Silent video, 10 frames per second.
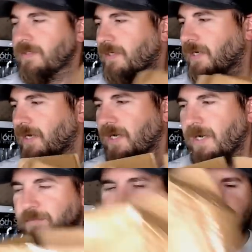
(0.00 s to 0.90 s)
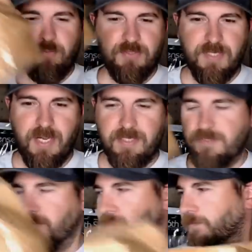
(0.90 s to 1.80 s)
I'm sure it was nice.
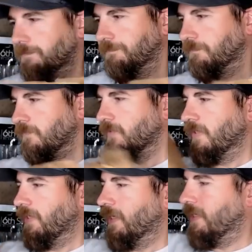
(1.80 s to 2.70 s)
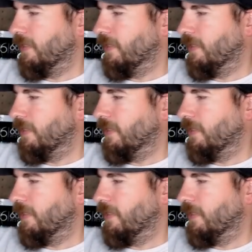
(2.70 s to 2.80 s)
And